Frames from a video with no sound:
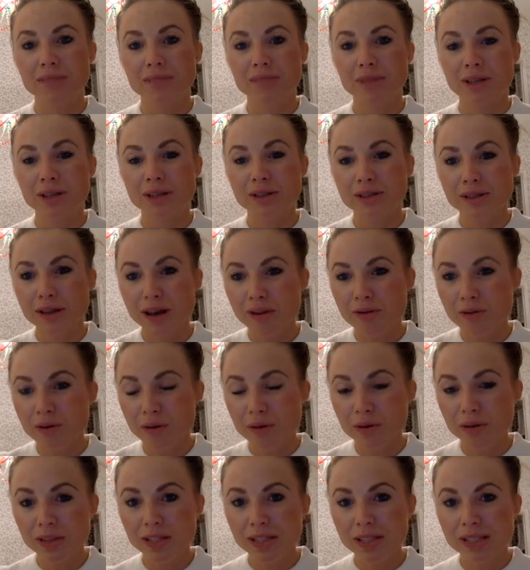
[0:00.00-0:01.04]
because you have
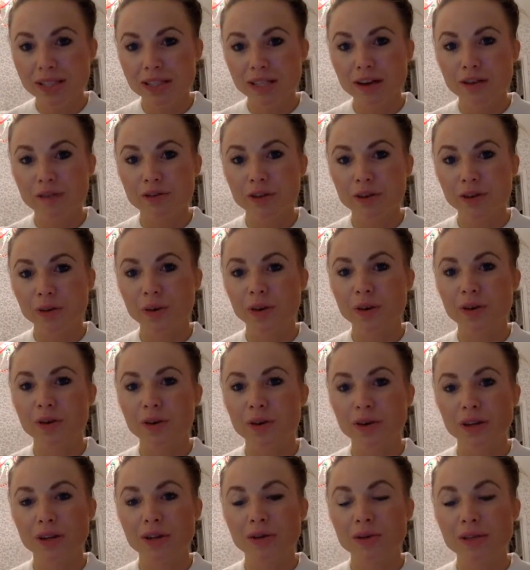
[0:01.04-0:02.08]
all this stuff going
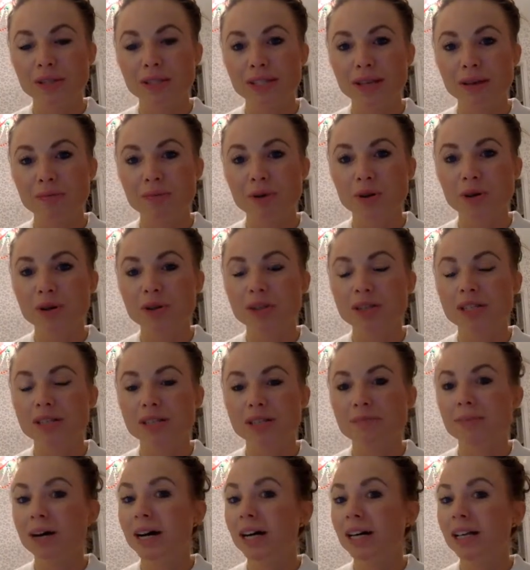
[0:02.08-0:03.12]
on in your
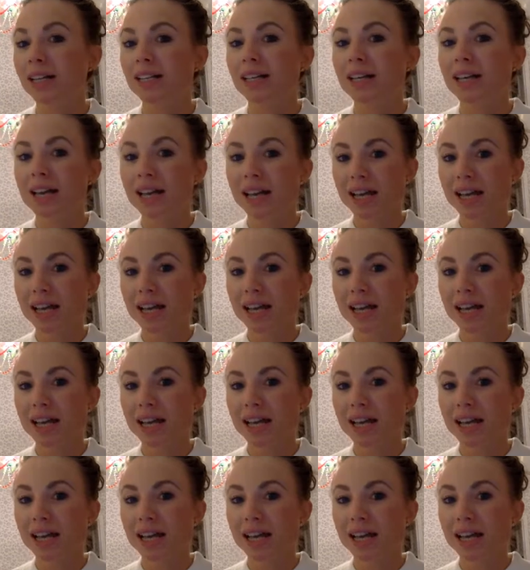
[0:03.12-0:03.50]
subconscious mind,